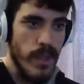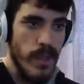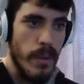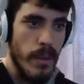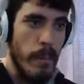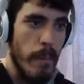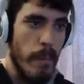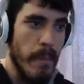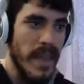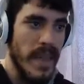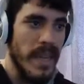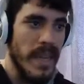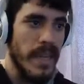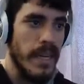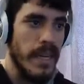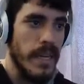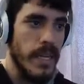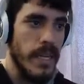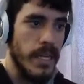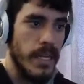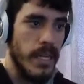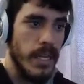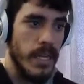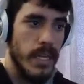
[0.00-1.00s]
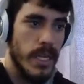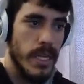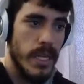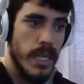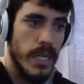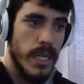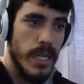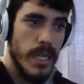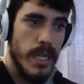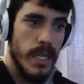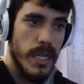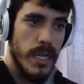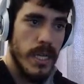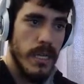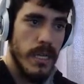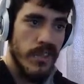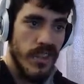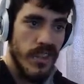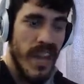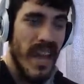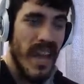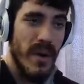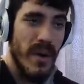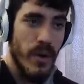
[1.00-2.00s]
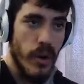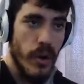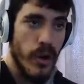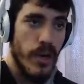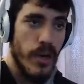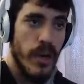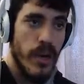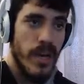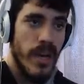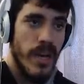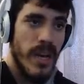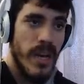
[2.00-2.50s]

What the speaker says: main tower